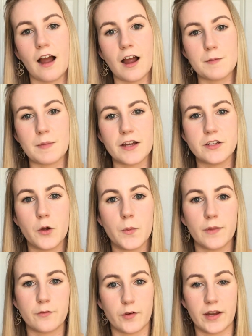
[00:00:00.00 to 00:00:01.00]
I know
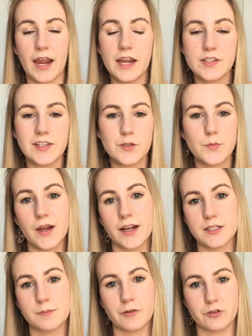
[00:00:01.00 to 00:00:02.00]
that for Casey's we
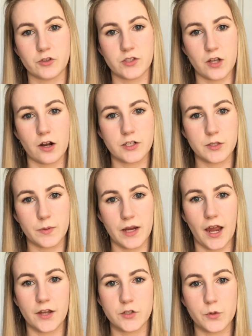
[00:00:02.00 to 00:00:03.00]
had special socks that we
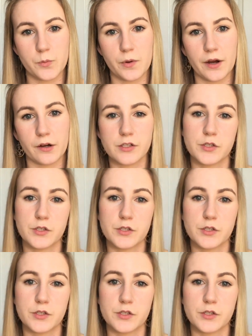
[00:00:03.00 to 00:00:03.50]
had to wear.